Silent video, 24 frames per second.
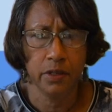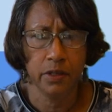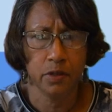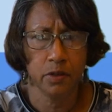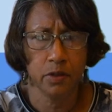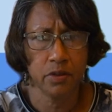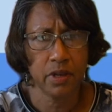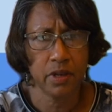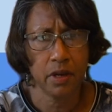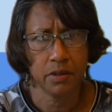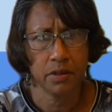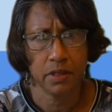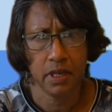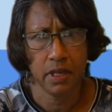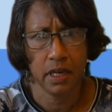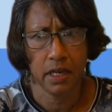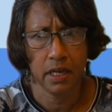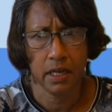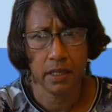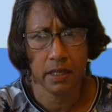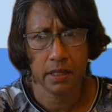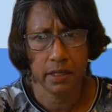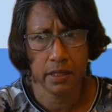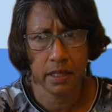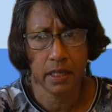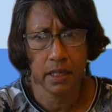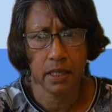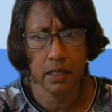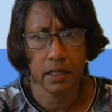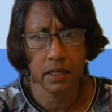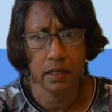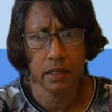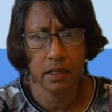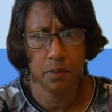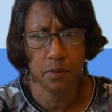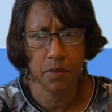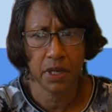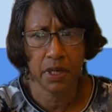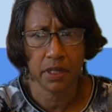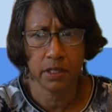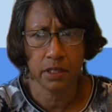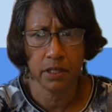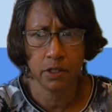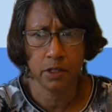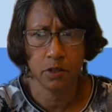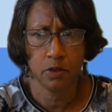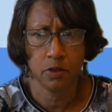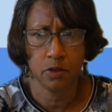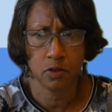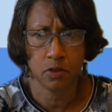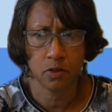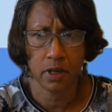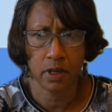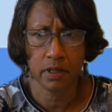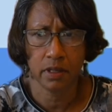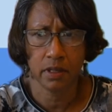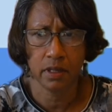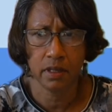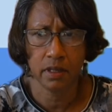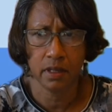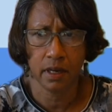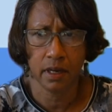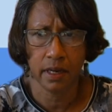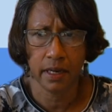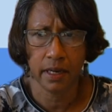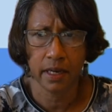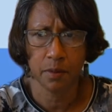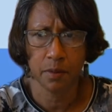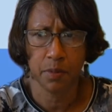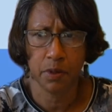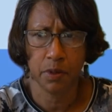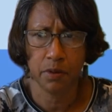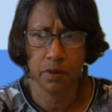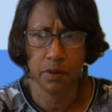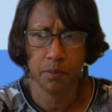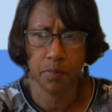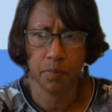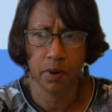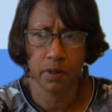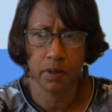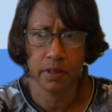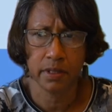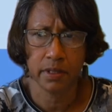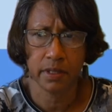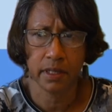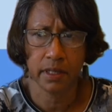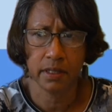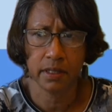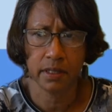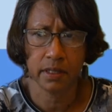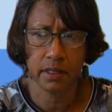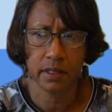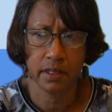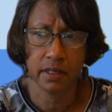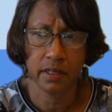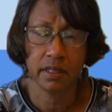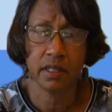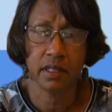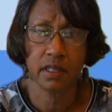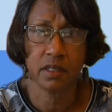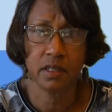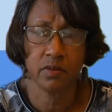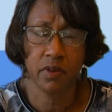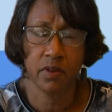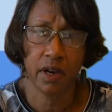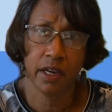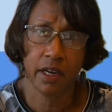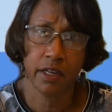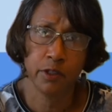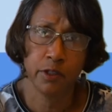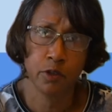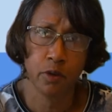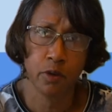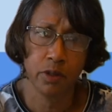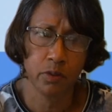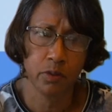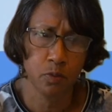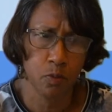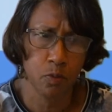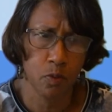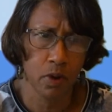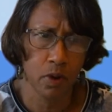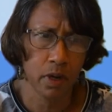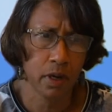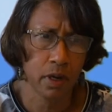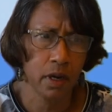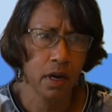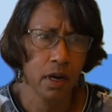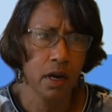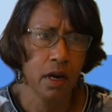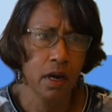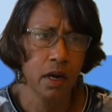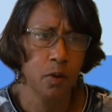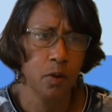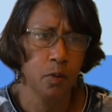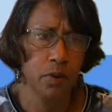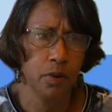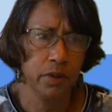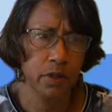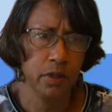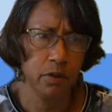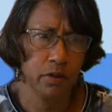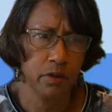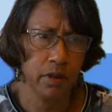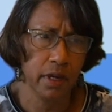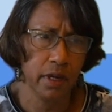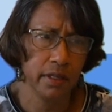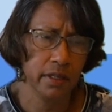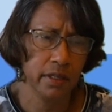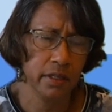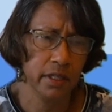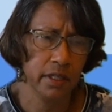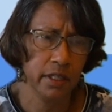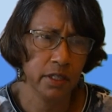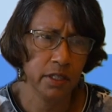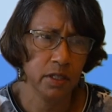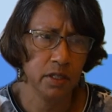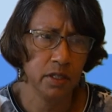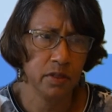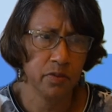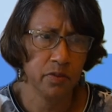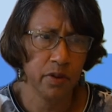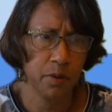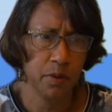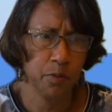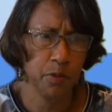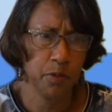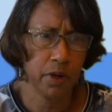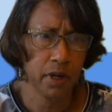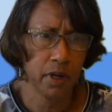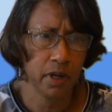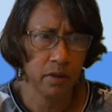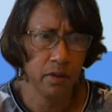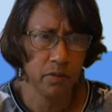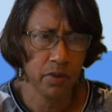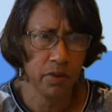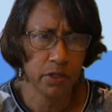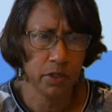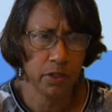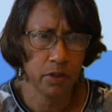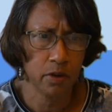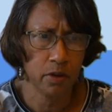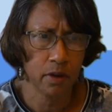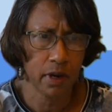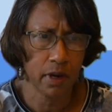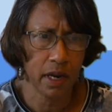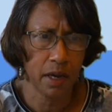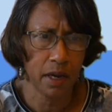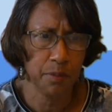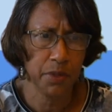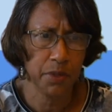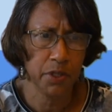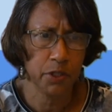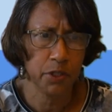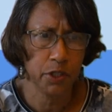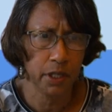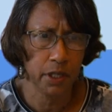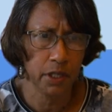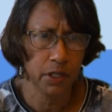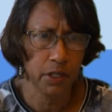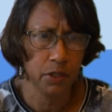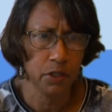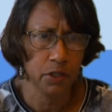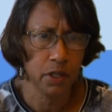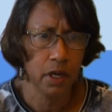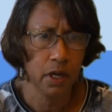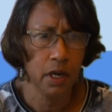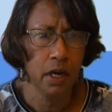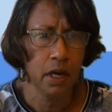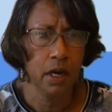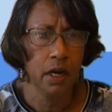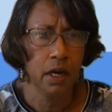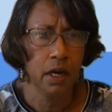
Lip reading: In 2018, the message to strengthen the link between policy and statistics via joint work with the United Nations Framework Convention on Climate Change.